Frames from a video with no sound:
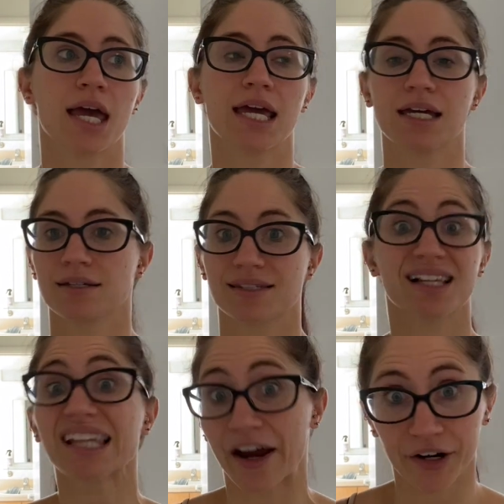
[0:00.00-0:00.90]
is
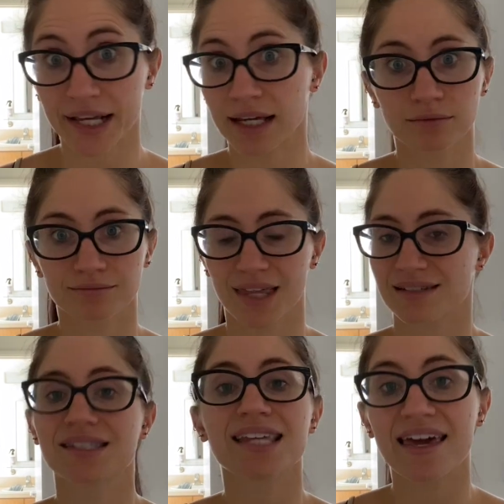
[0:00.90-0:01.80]
clarity,
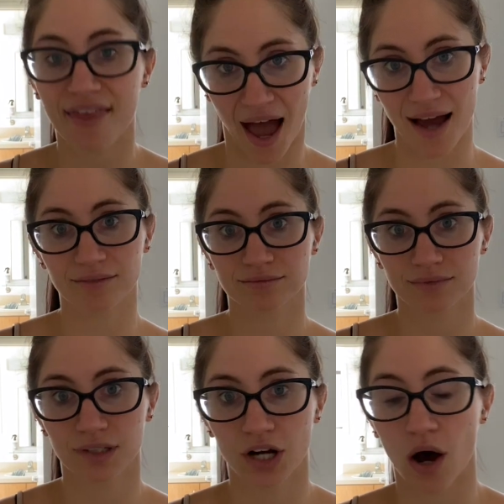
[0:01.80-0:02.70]
then say that.
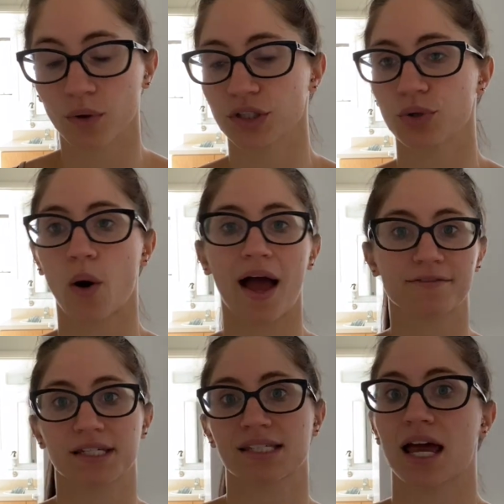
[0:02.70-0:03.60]
You don't
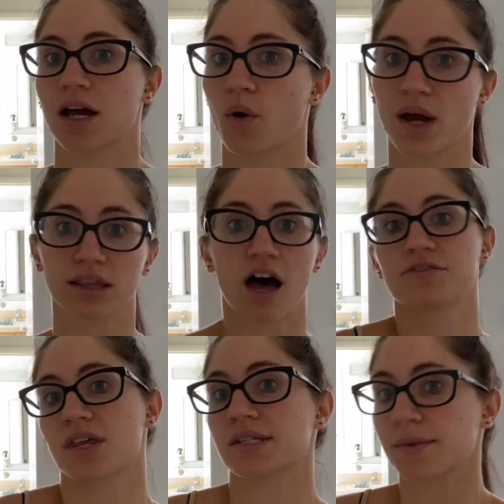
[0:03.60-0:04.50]
have to say, oh, I
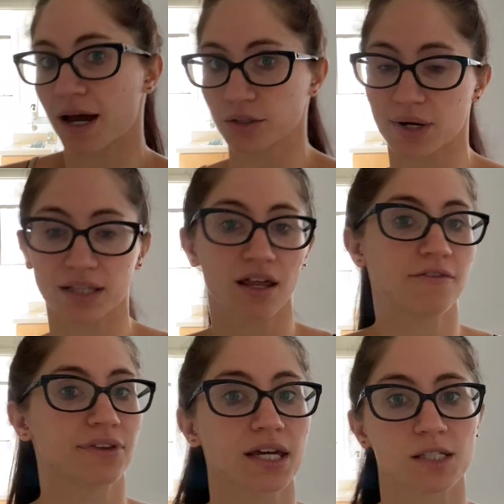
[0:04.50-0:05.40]
love this about you and I
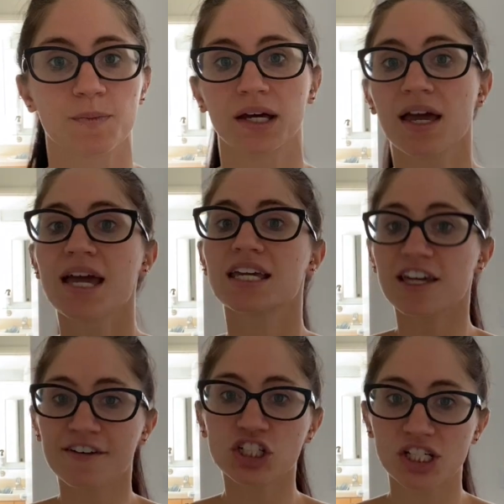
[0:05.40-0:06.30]
love this. But
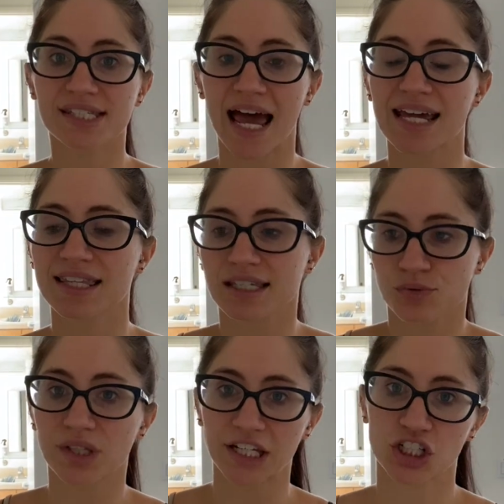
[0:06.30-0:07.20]
even just saying this
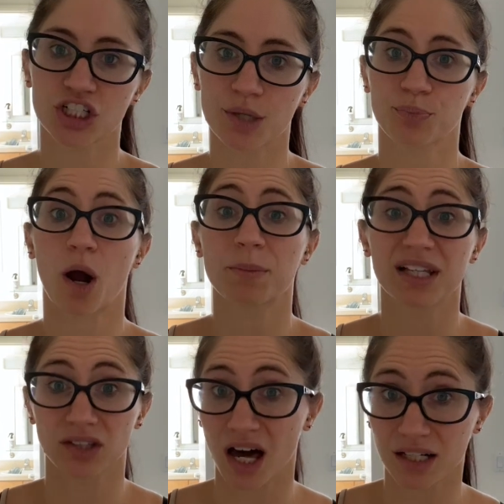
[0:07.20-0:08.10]
relationship brought me
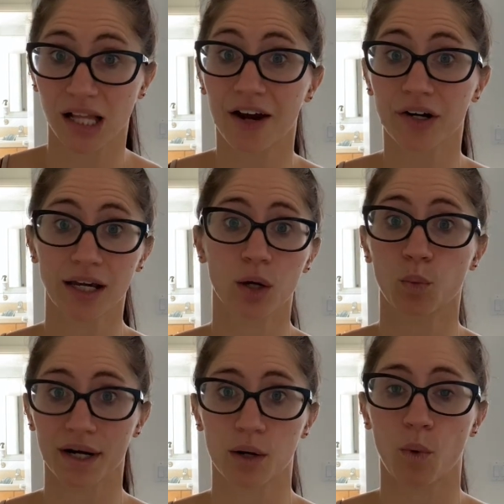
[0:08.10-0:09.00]
a lot of clarity on
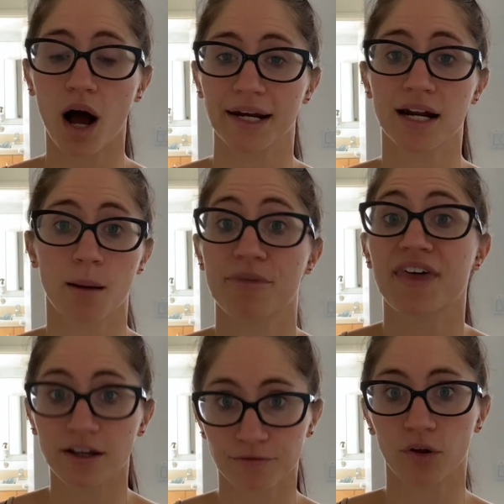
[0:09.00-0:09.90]
what I want. And I'm
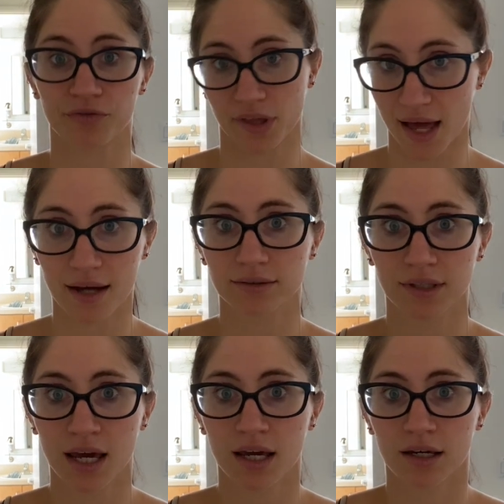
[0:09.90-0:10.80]
thankful for that.
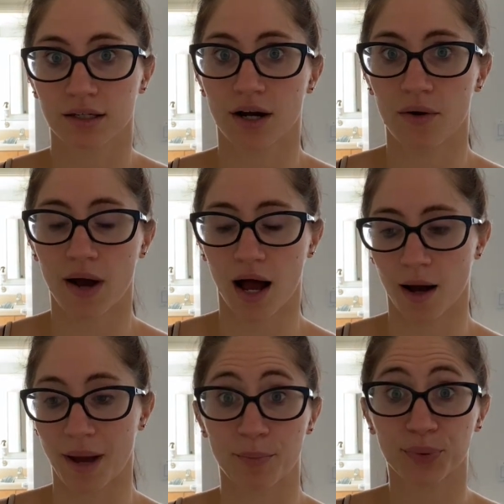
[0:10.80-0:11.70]

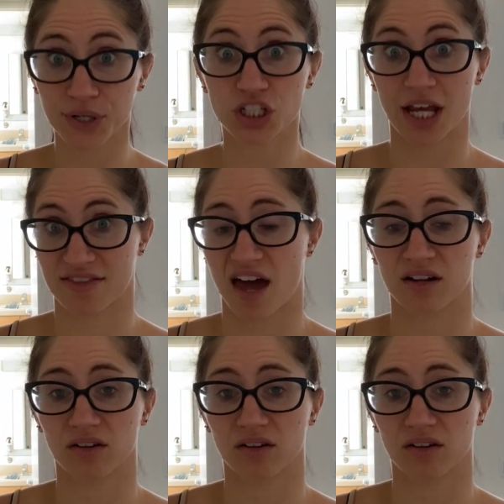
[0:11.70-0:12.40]
I appreciate that a